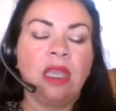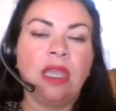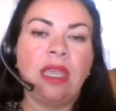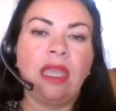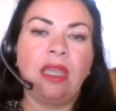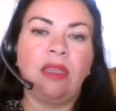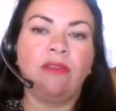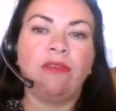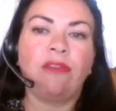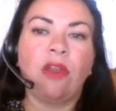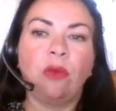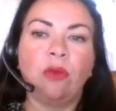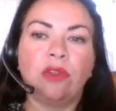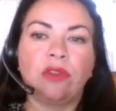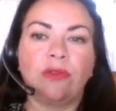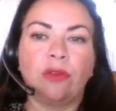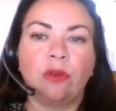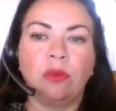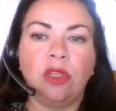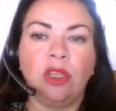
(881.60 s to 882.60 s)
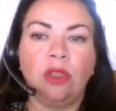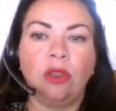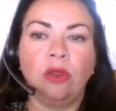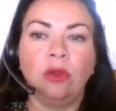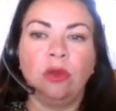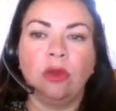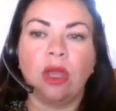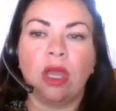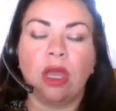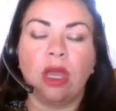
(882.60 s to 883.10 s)
it evoked from
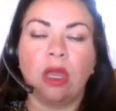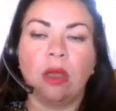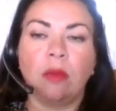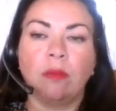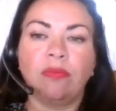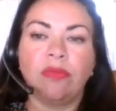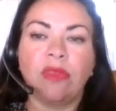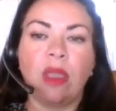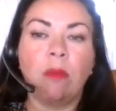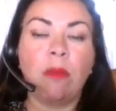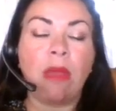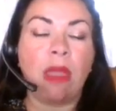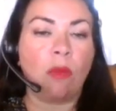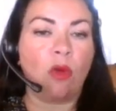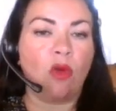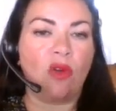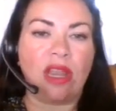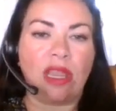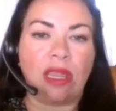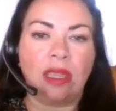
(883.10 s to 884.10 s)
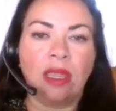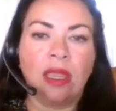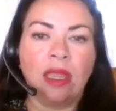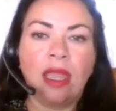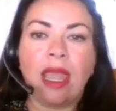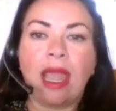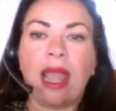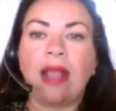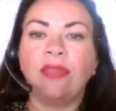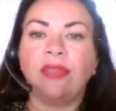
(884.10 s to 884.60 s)
you a memory,
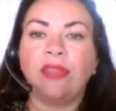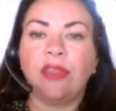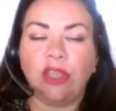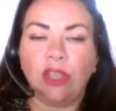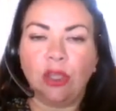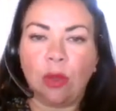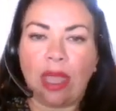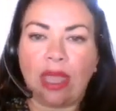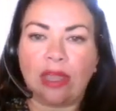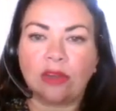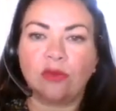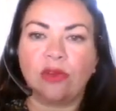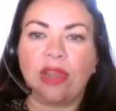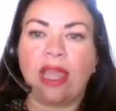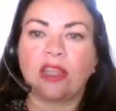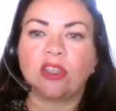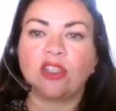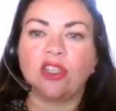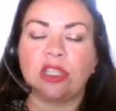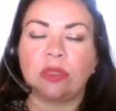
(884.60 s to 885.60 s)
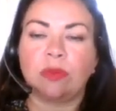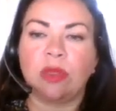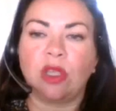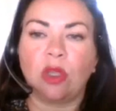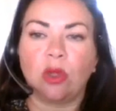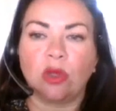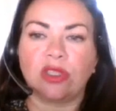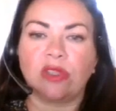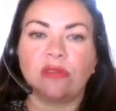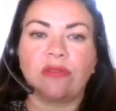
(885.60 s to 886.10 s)
and that you had reactions
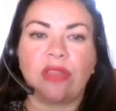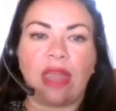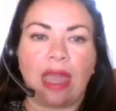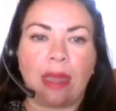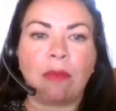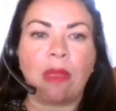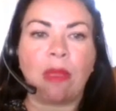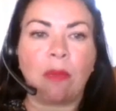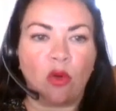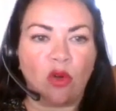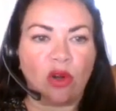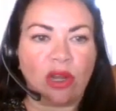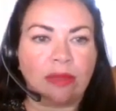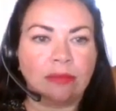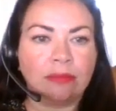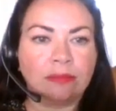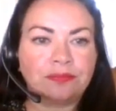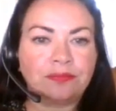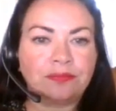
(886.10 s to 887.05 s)
because of that memory.